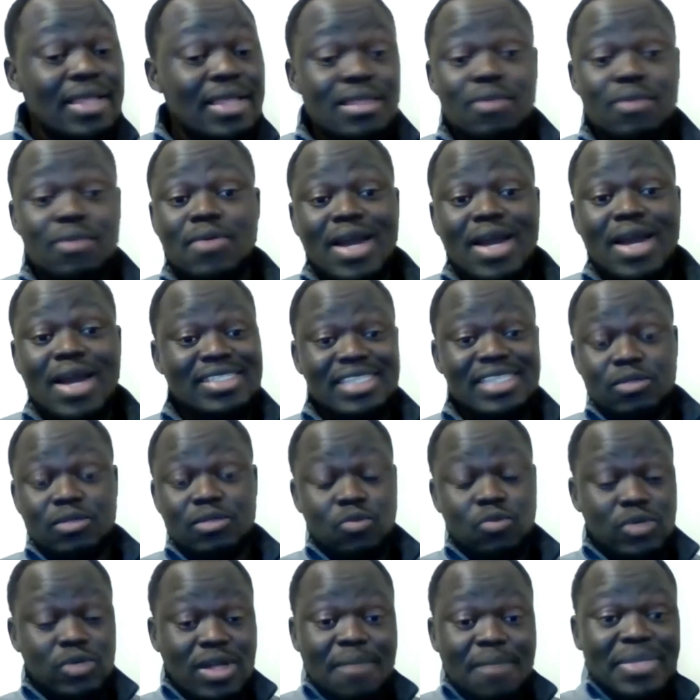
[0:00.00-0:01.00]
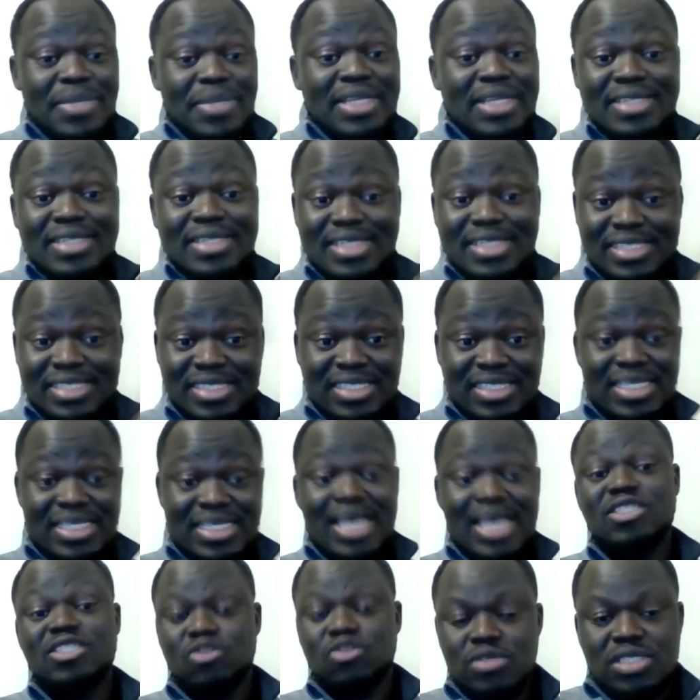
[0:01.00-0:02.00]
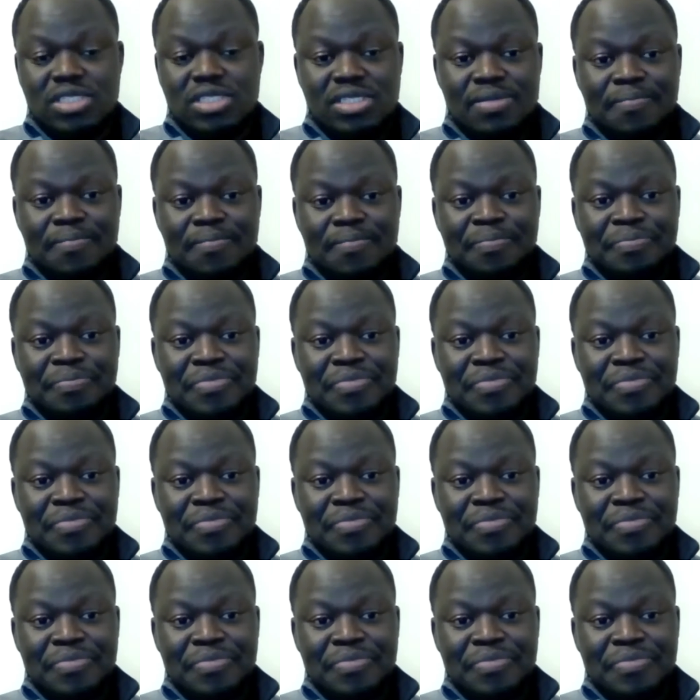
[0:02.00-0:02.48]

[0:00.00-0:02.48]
Otherwise, it would have been disastrous.